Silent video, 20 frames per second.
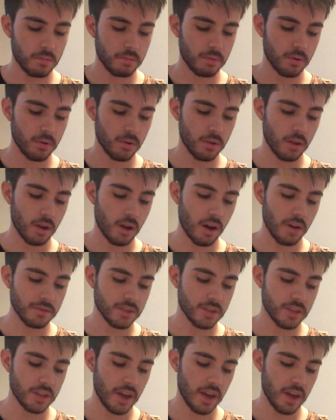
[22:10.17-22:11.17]
pull off
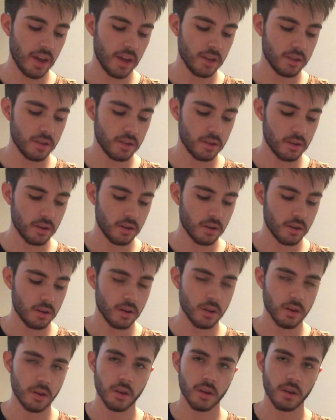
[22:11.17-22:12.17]
to the 8th,
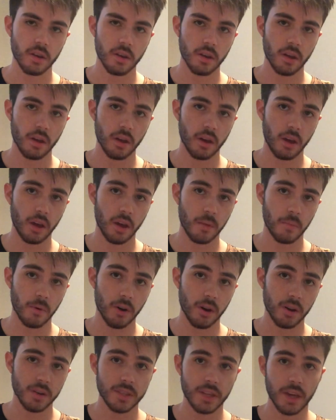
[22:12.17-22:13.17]
hammer
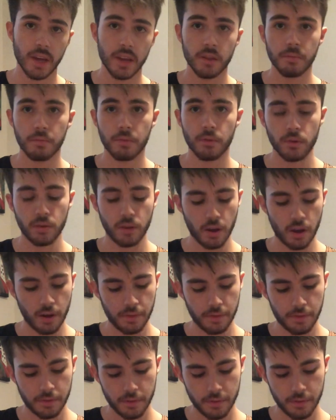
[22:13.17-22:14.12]
on 10th, pull off,